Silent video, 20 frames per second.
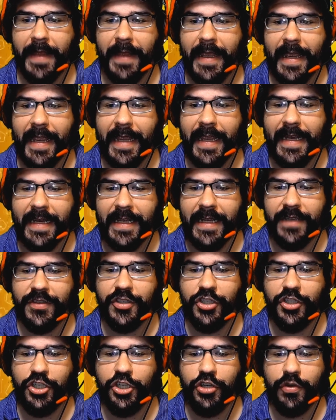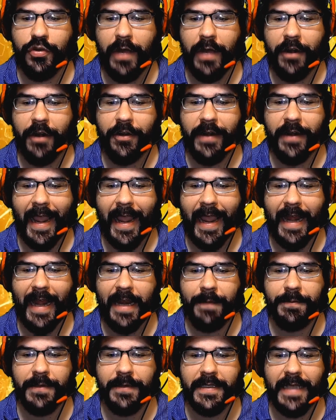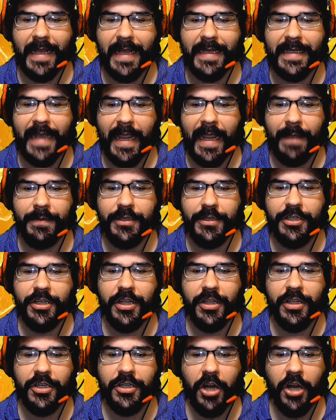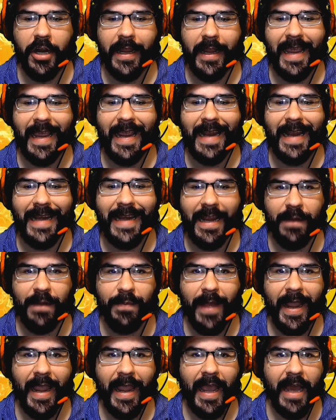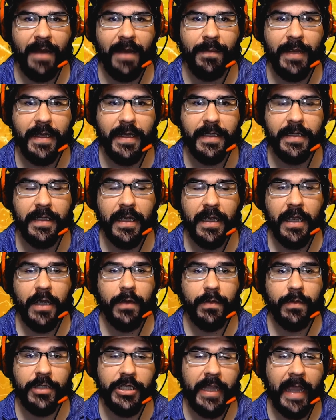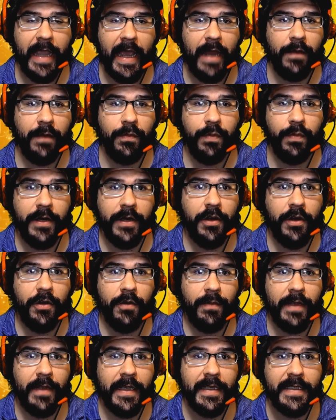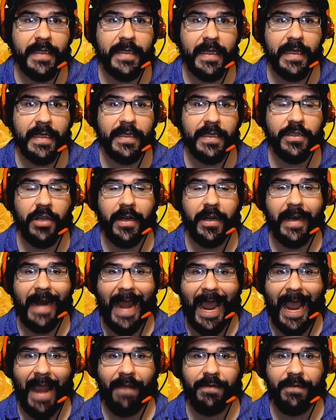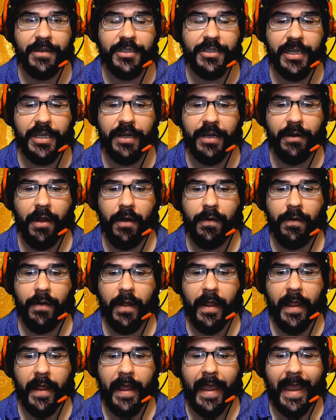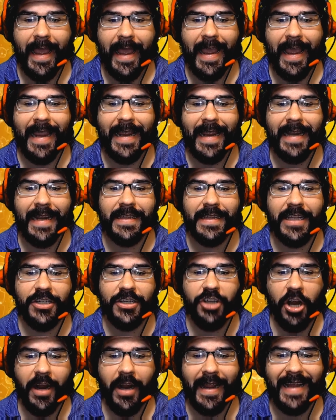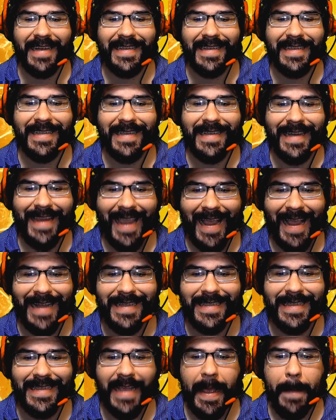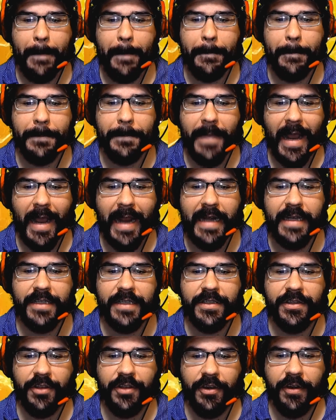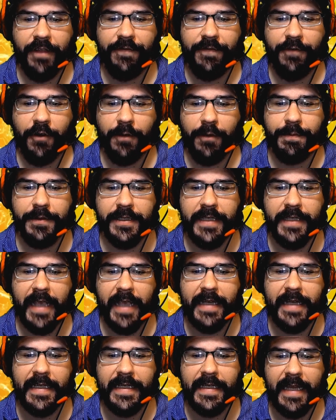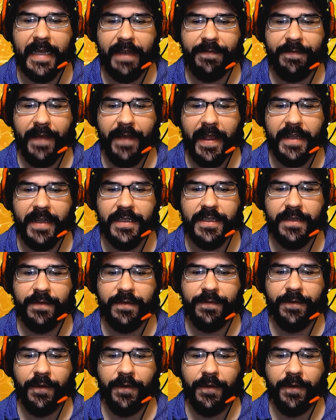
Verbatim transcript: He deals 280% damage to the target and nearby enemies, which again, we normally see this on an average hero. He The target gets minus 34% defense for